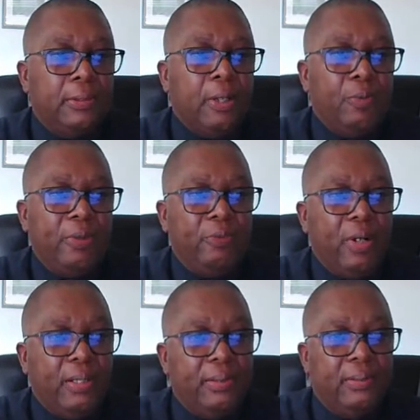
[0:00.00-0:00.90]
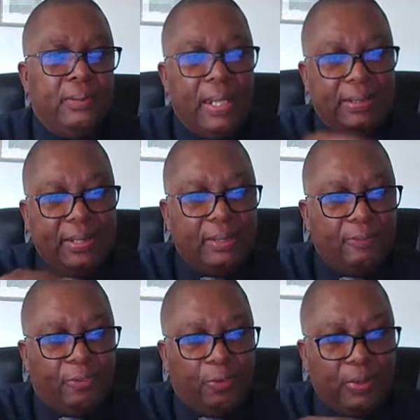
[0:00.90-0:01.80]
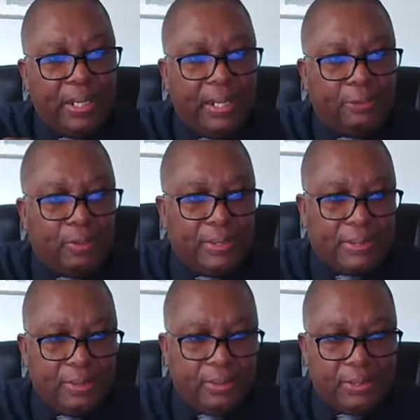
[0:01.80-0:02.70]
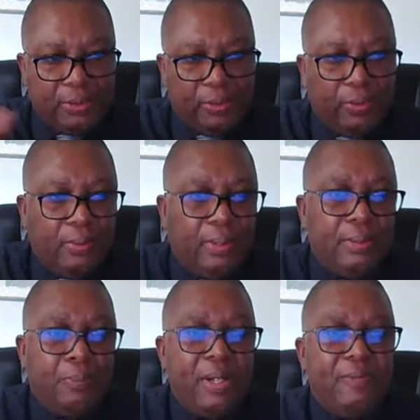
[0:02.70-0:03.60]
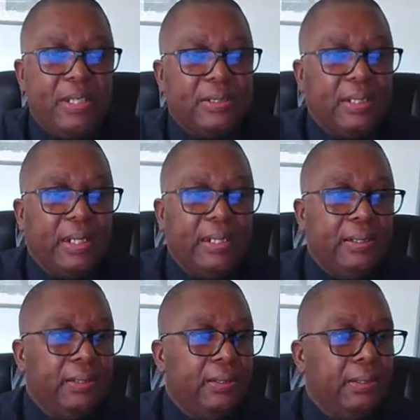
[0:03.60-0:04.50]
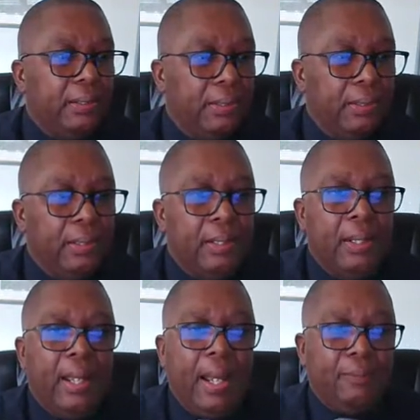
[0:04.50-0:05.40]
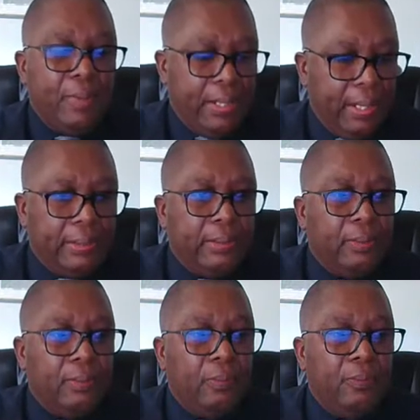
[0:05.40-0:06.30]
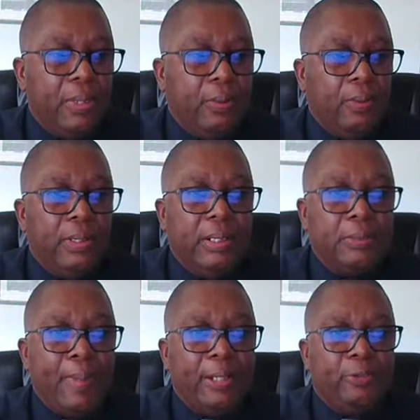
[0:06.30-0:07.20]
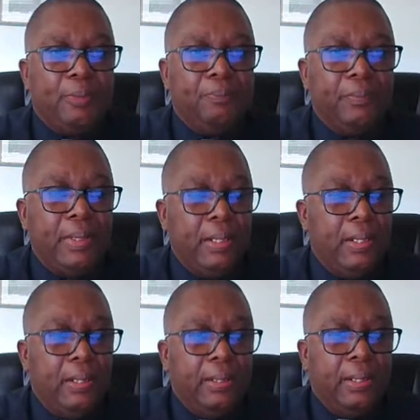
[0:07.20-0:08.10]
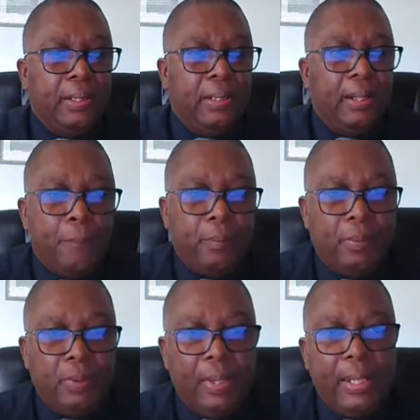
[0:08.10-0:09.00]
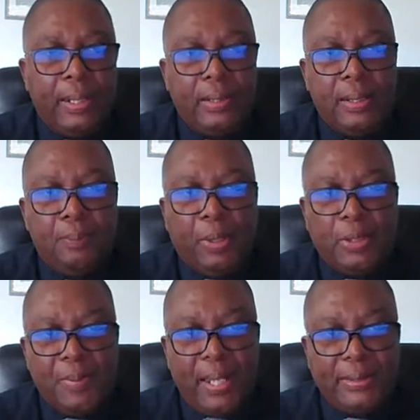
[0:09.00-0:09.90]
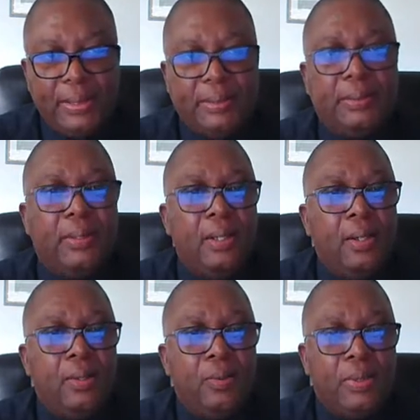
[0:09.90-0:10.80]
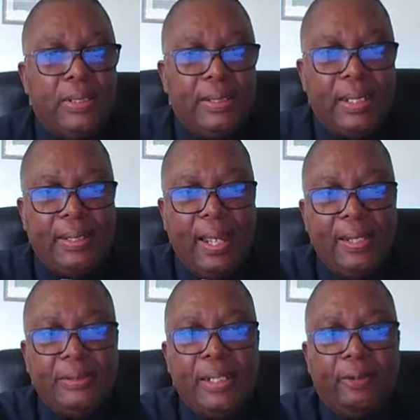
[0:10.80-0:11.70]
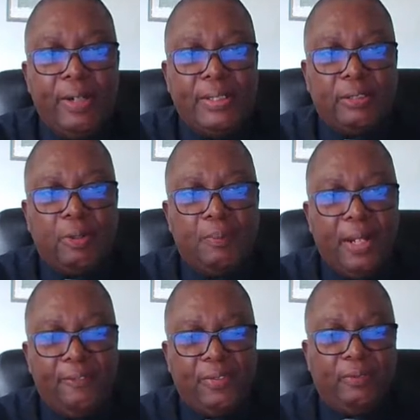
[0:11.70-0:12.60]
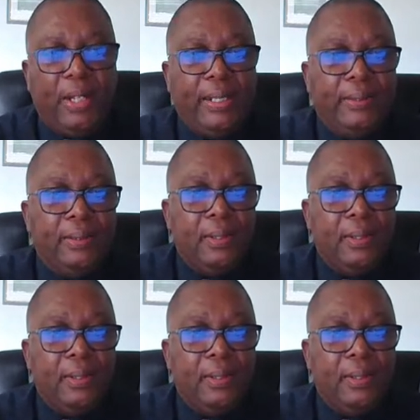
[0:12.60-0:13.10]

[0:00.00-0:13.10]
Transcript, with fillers: So we run that signal for all the electronics that you just saw on the previous slide, and we get what we call a spectrum. Now, looking at the bottom axis, you will see that the energy increases from left to right.